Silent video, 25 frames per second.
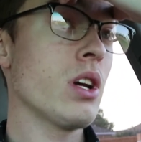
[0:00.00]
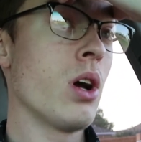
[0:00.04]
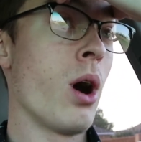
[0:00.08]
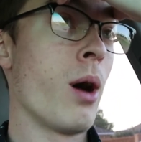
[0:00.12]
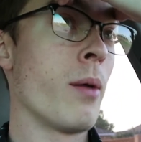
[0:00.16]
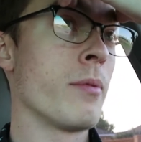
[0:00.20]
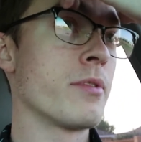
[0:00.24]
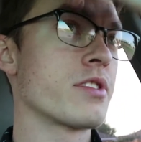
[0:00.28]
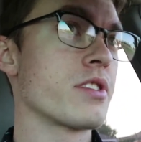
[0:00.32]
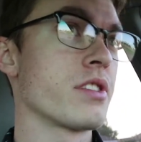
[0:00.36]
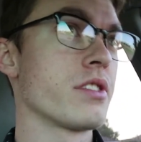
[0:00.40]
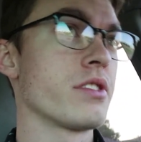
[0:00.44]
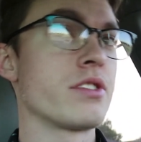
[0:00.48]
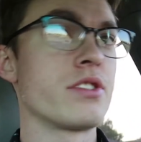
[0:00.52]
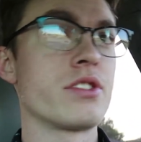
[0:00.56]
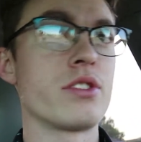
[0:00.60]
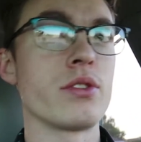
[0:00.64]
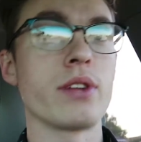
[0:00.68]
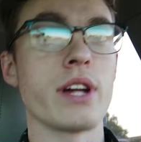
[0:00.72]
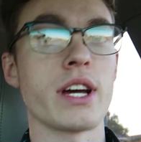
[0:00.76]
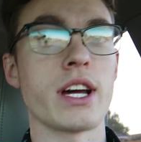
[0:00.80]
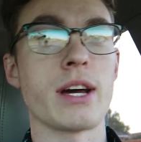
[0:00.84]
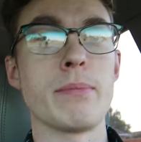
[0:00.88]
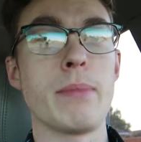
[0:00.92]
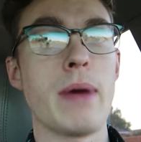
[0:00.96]
obviously to
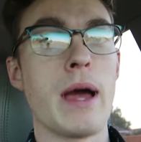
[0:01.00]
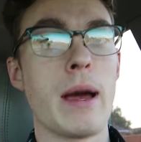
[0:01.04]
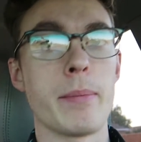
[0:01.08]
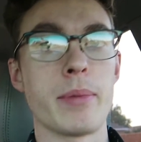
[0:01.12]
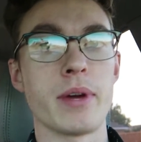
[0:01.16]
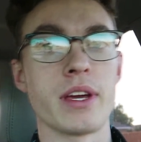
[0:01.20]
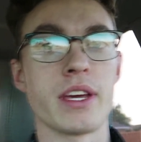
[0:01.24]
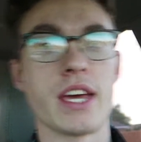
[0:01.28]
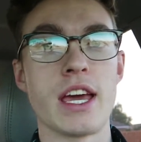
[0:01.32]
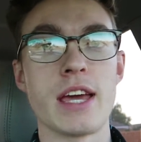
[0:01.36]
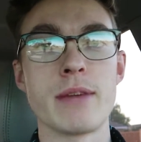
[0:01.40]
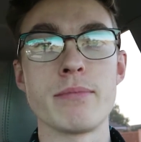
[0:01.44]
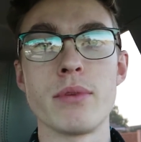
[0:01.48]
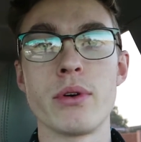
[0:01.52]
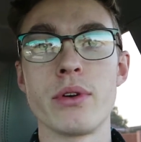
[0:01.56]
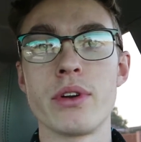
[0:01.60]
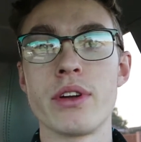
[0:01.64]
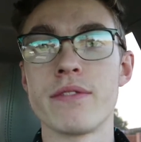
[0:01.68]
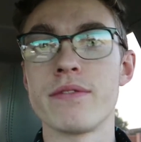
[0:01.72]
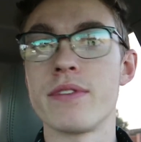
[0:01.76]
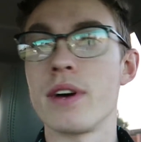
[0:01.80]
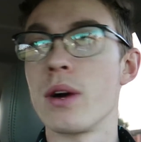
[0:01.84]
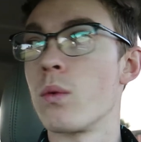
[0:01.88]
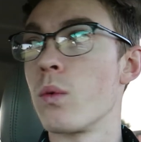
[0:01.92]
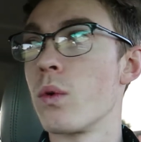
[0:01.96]
do like a map in game mode
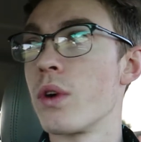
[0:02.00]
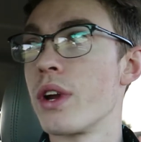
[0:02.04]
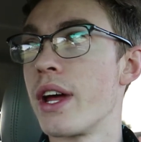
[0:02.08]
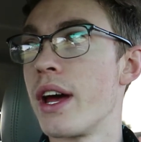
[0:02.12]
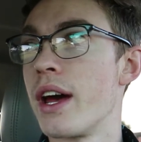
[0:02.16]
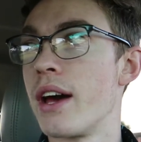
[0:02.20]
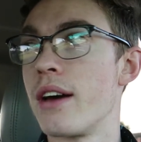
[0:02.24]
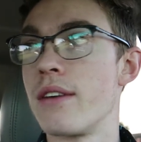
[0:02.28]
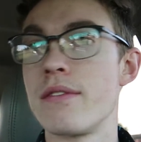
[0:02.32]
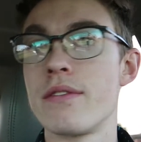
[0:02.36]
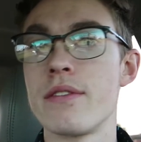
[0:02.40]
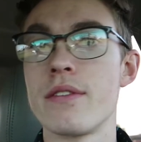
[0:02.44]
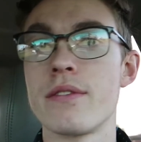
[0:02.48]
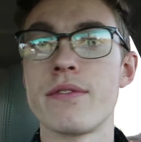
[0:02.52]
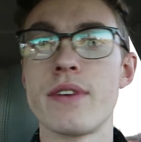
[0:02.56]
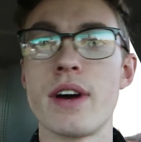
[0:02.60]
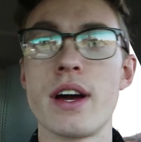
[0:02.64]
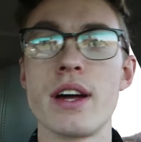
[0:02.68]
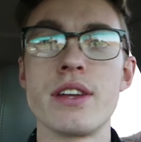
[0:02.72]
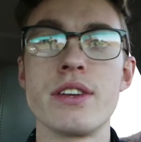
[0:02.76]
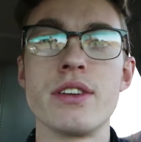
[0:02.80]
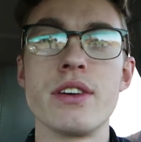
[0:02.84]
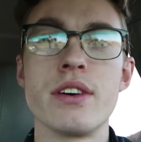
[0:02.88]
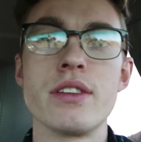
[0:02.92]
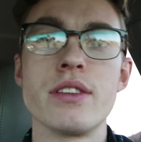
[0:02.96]
if
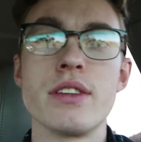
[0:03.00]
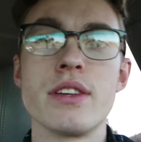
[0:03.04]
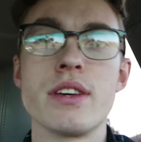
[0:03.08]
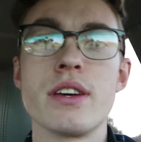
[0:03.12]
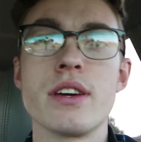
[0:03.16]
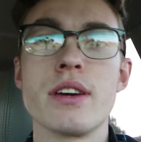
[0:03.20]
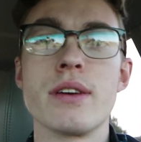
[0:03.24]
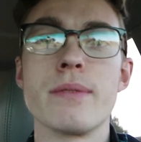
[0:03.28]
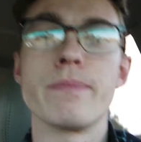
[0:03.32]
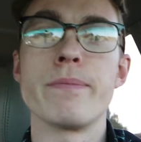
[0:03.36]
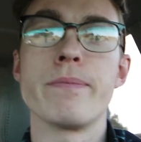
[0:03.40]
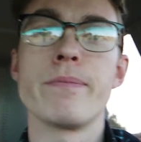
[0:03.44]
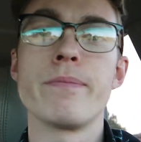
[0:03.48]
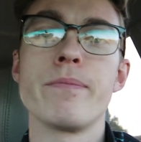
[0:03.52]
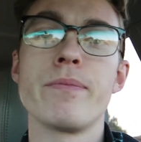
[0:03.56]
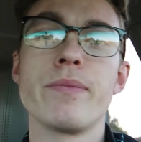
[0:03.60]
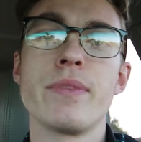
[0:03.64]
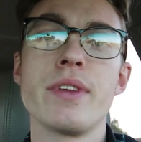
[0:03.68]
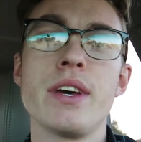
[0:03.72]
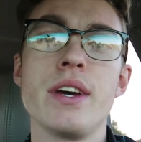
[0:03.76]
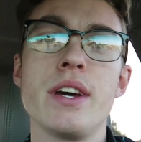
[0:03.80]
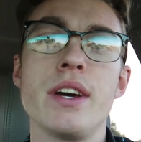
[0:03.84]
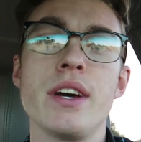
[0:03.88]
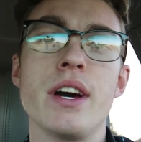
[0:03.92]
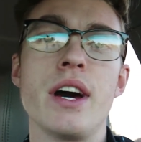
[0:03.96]
I had done the
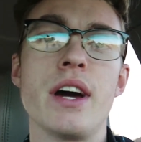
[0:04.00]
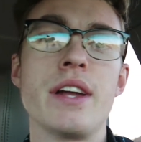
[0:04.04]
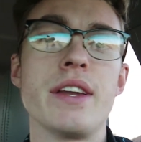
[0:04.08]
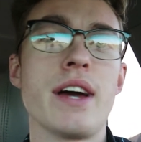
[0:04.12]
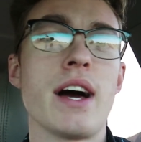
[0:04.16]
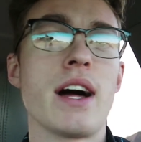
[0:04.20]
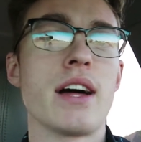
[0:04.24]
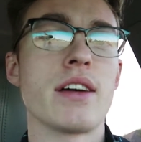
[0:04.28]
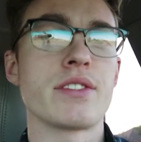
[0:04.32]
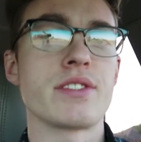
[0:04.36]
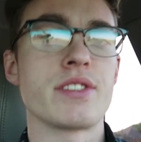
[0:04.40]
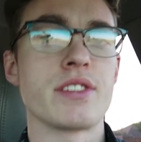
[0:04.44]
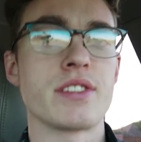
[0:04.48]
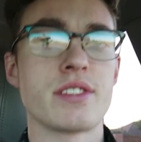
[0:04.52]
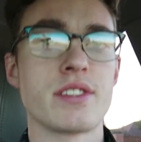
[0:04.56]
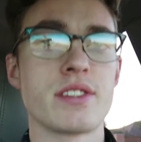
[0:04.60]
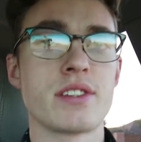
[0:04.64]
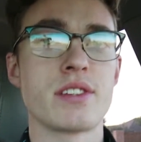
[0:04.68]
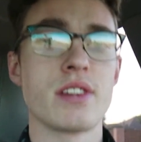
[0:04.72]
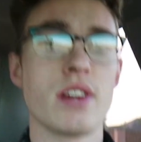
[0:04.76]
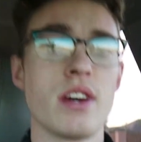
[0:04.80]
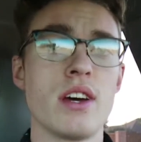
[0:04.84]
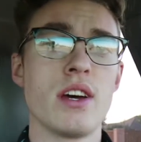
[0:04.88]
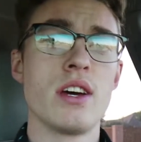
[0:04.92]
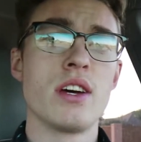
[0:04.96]

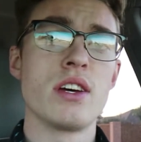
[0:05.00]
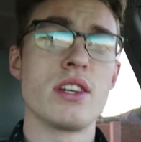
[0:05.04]
analysis.